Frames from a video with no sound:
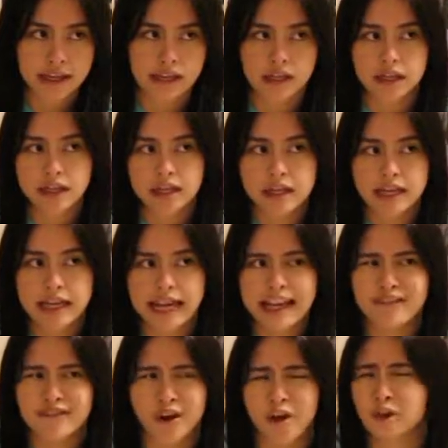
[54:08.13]
and
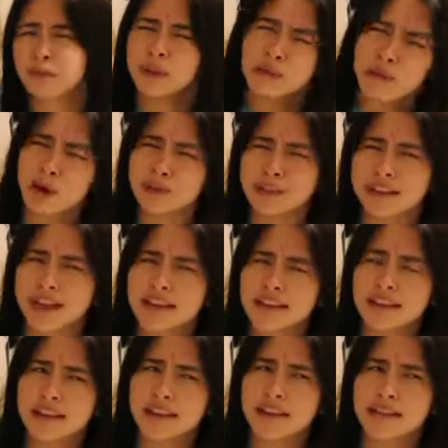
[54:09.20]
if other people are
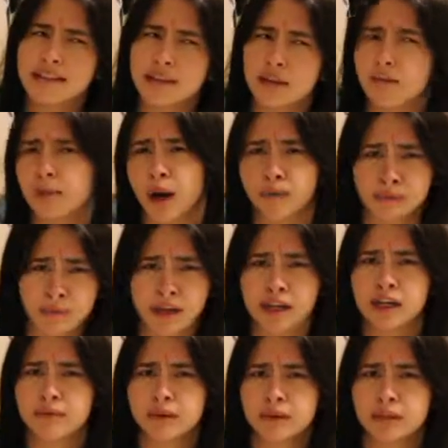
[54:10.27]
realizing things that are
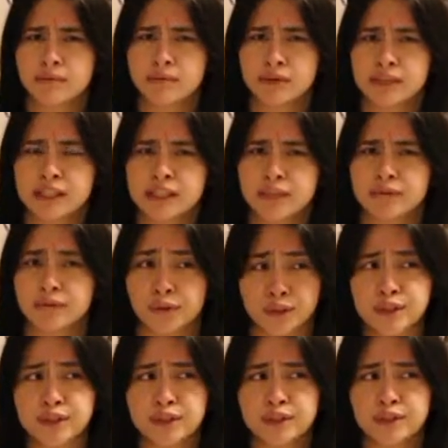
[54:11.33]
problematic about the community
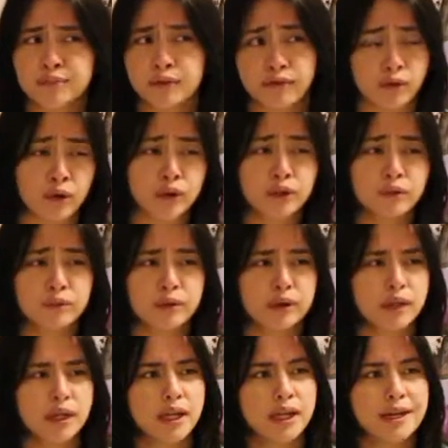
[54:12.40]
first, before you,
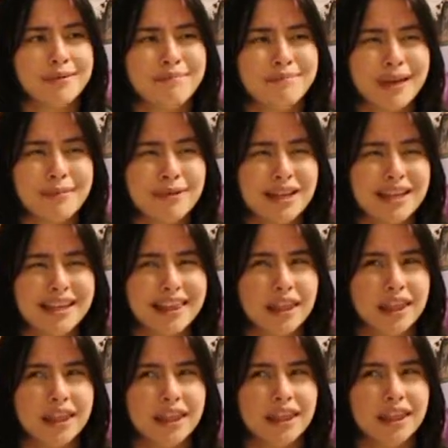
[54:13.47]
maybe
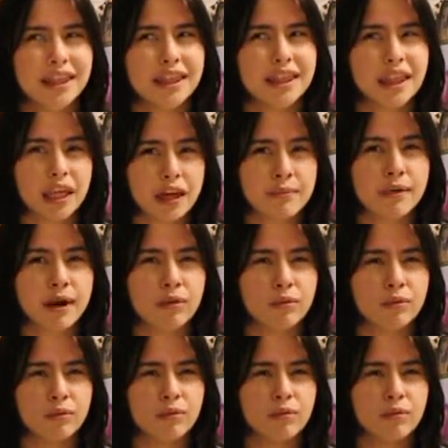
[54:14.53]
think about